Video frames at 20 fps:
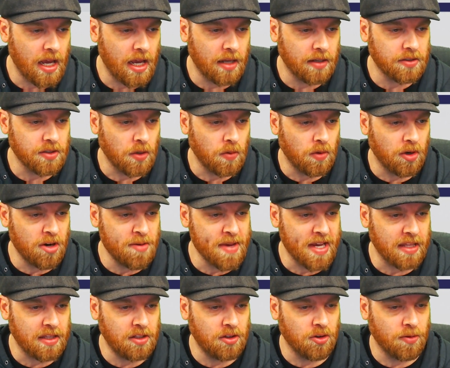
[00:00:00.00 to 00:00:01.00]
Don't worry
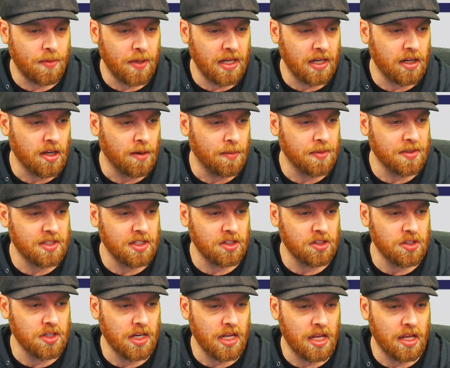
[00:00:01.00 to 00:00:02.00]
about the European
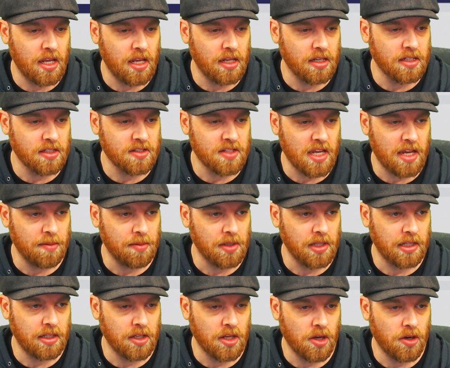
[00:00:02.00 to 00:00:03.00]
competition and
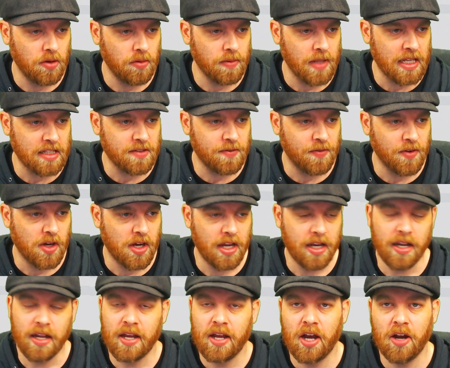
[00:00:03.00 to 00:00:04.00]
disabling. No, that's
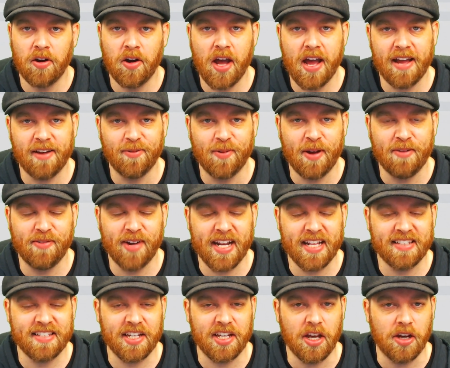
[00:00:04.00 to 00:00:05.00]
fine. All right, we're
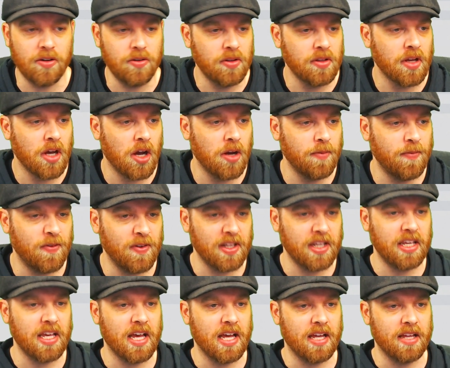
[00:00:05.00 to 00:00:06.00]
ready to go.
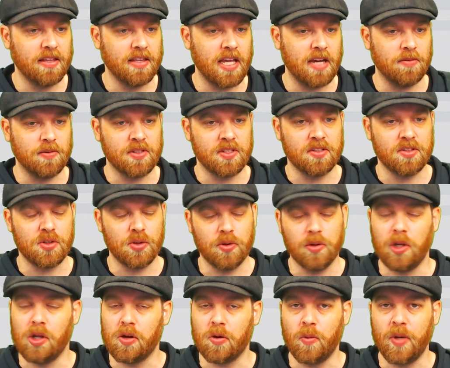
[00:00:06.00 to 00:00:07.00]
Hopefully that wasn't too
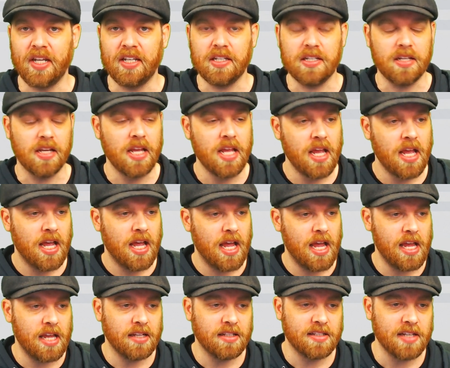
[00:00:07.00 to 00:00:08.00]
long-winded.
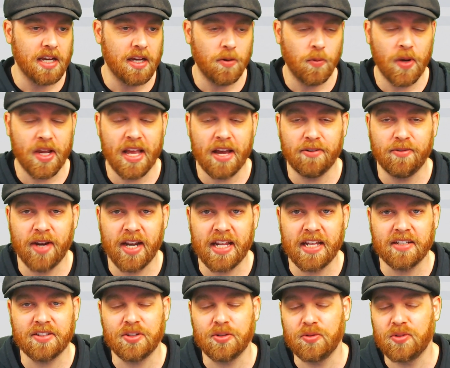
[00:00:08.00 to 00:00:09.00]
And we are
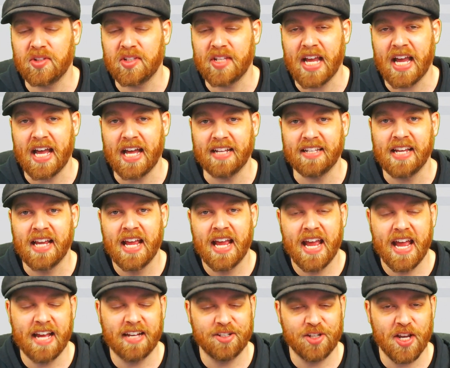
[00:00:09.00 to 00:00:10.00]
ready to start
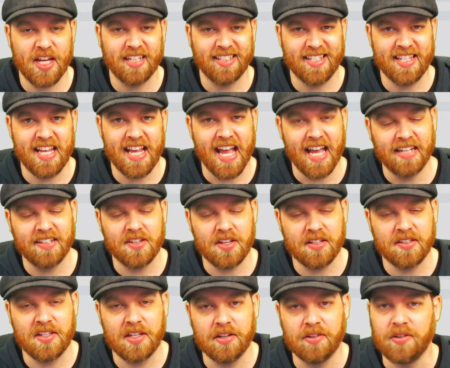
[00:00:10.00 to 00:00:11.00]
our Chase the Ace
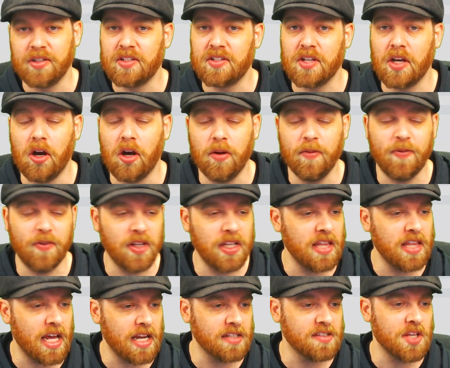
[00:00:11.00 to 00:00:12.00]
series. So hopefully
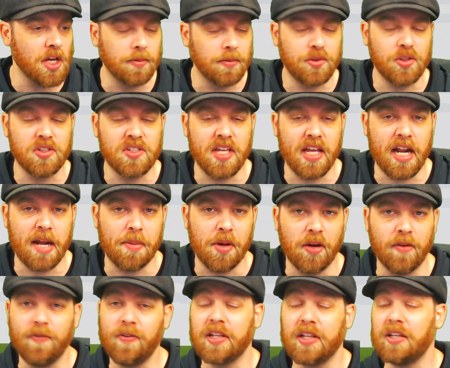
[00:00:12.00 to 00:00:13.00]
that has helped you set up.
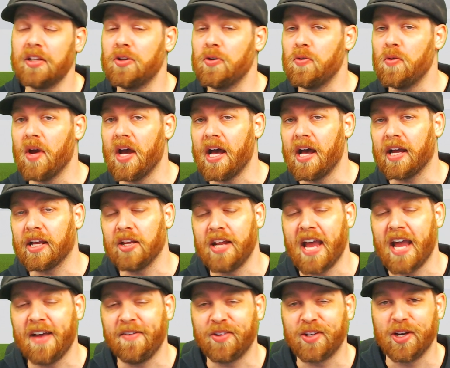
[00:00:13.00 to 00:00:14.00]
Hopefully you are going to
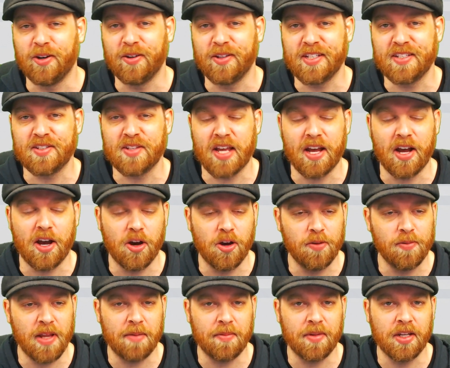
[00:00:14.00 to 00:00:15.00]
have a go at this at
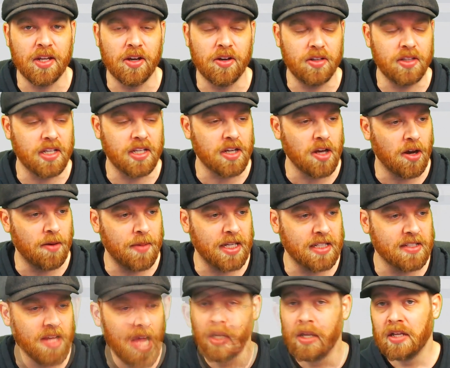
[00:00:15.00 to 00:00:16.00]
home. Let me know in the
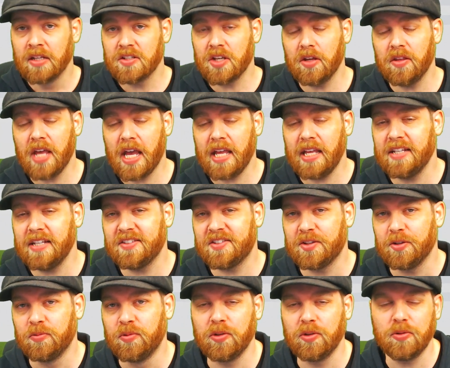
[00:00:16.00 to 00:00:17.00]
comments. So that is
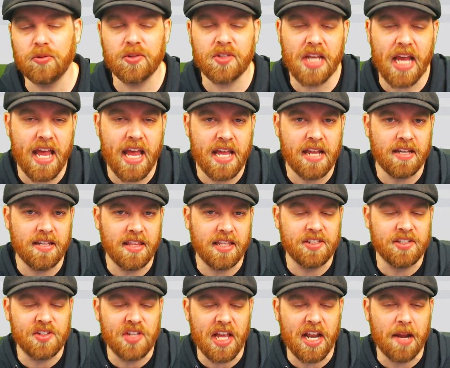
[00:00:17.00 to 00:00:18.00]
the rules and the
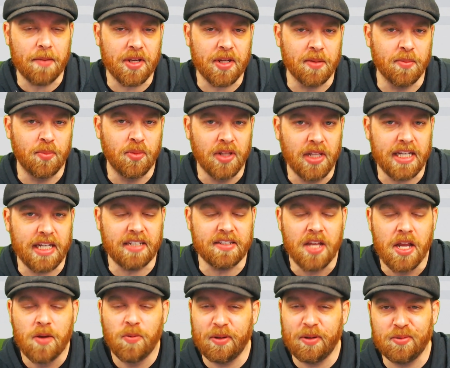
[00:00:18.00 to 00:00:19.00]
setup complete.
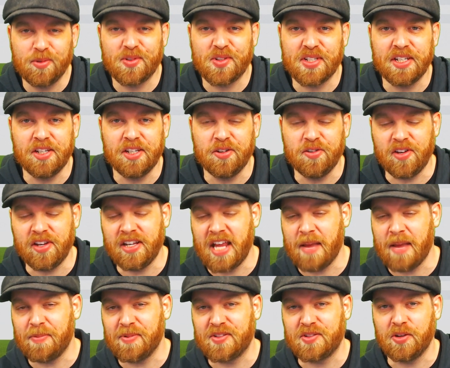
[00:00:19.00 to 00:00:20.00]
We will see you in
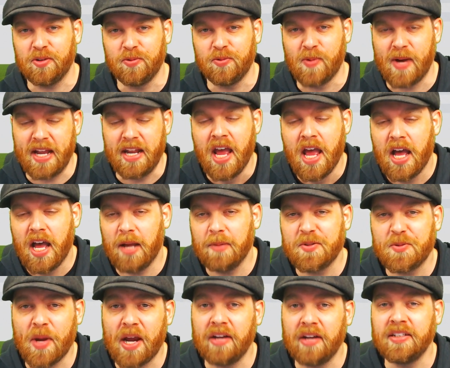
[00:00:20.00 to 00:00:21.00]
episode 1. I'm
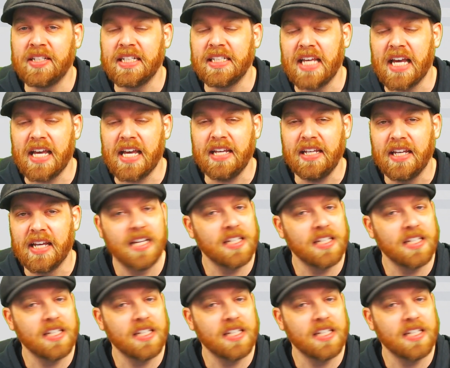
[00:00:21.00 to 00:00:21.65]
Sparring DK.